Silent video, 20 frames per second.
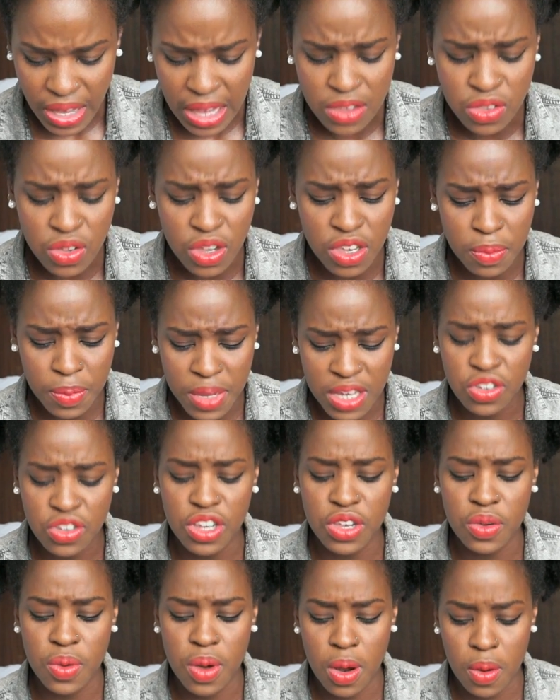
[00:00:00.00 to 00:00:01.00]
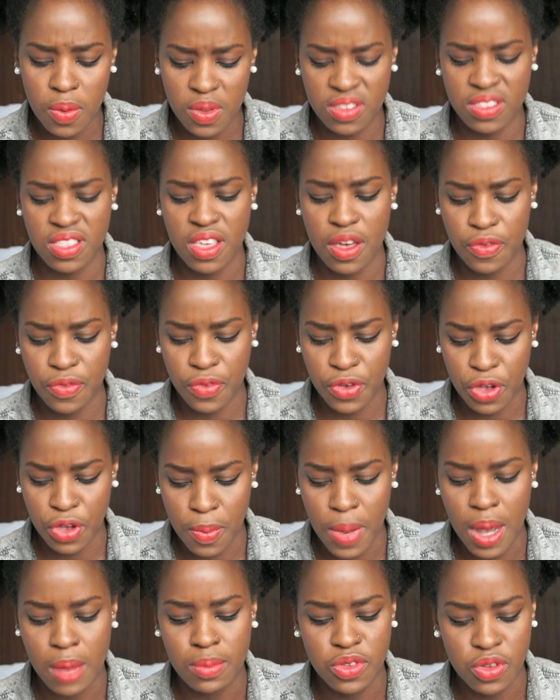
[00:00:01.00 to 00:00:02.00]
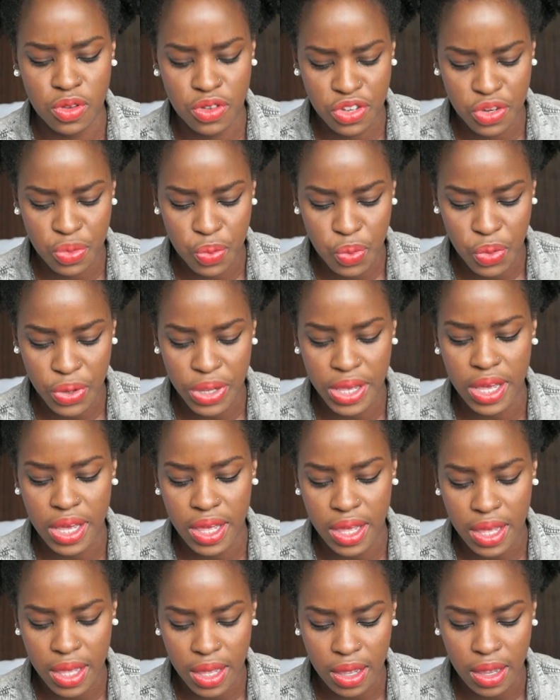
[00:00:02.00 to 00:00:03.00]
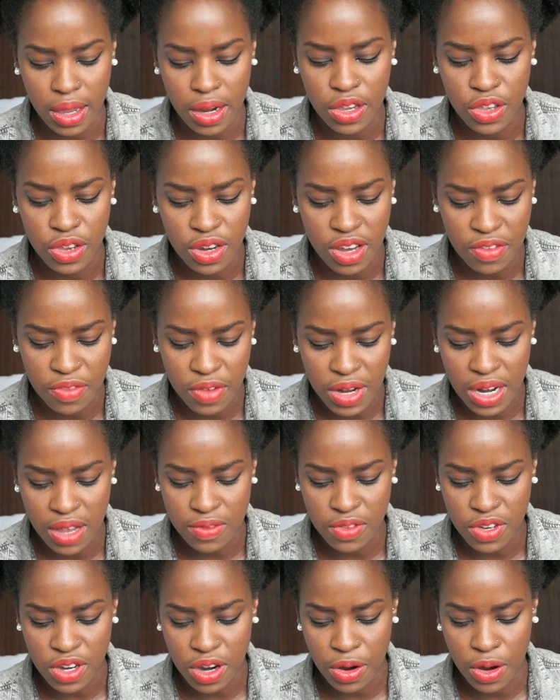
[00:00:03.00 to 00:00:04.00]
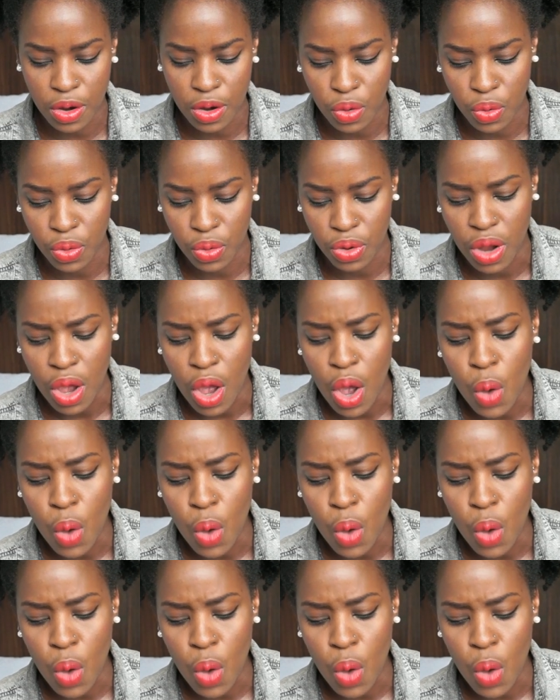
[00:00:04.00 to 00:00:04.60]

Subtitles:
so you made sure you were always there for your mom so she won't get hurt. You never left her alone.